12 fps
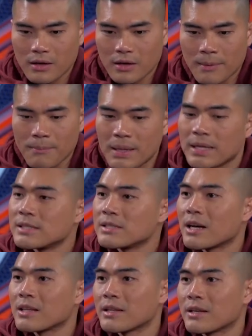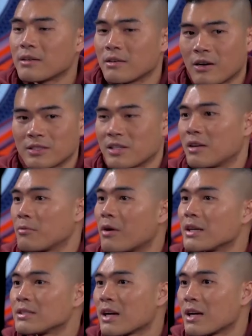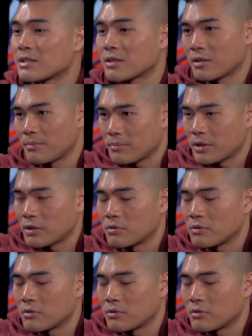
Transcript: Embiid is not there, Hassan is going to you know